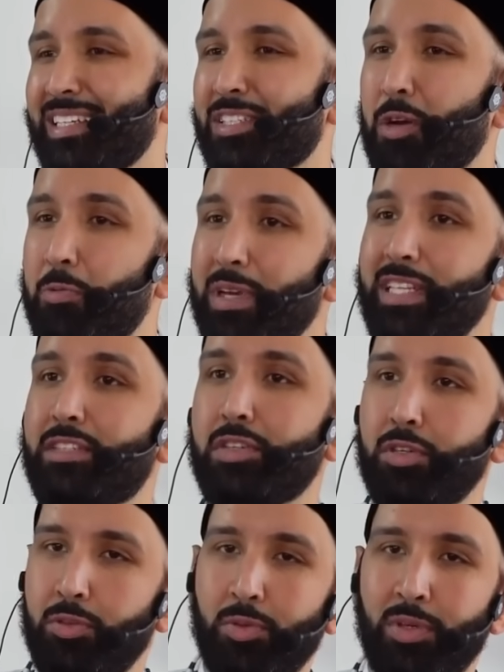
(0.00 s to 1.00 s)
So we
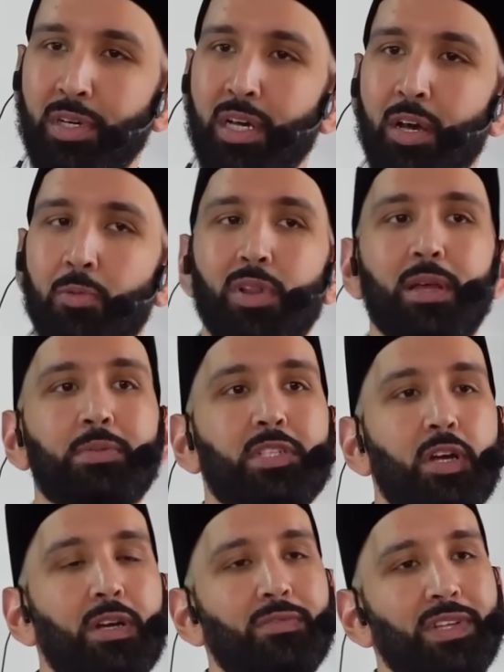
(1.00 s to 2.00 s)
too will
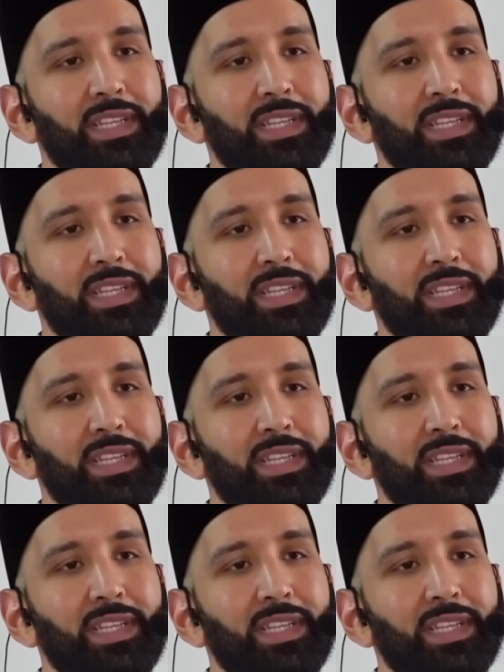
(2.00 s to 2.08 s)
observe